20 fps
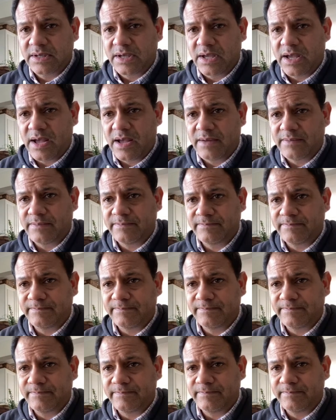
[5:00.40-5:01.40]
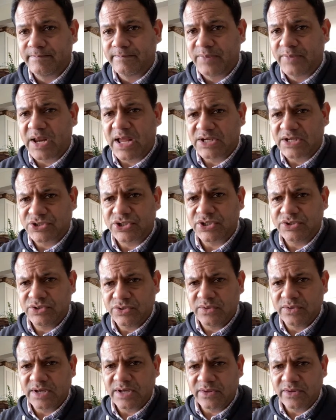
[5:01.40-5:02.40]
Um, but I should
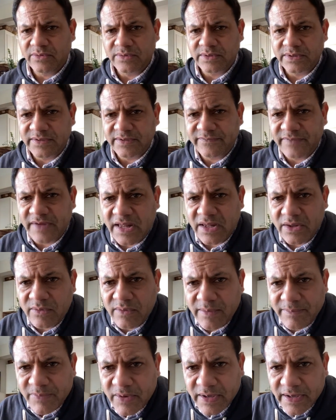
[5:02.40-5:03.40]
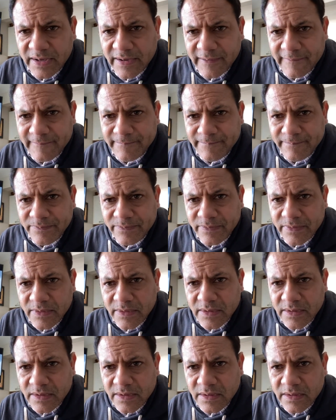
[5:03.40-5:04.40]
do another one and follow up on it.
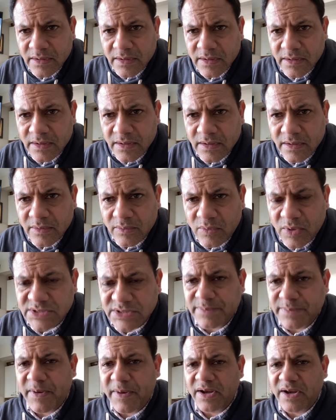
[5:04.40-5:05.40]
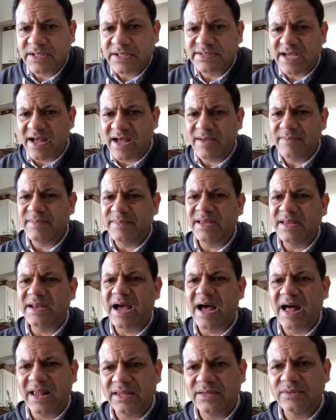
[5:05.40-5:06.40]
Once Upon a Time in
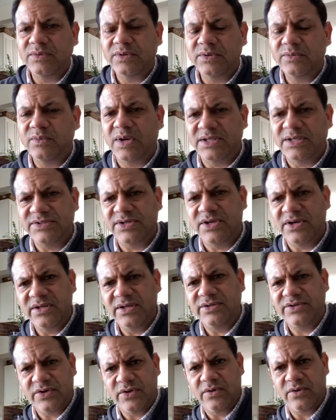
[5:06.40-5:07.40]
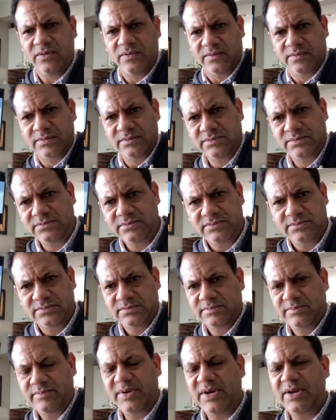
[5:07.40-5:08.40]
Hollywood was good too,
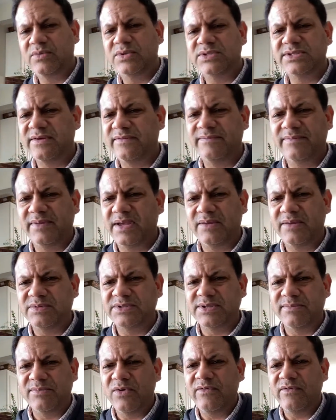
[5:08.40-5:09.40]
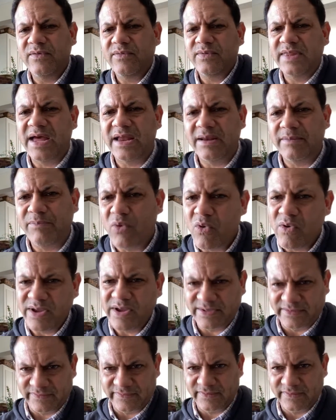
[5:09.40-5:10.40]
but it was a it was a movie without a
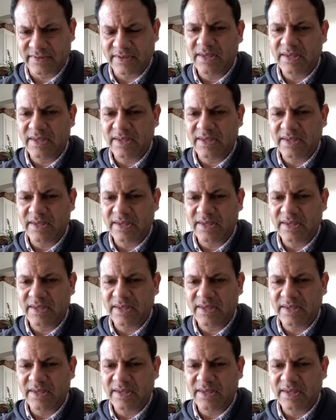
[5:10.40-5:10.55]
point.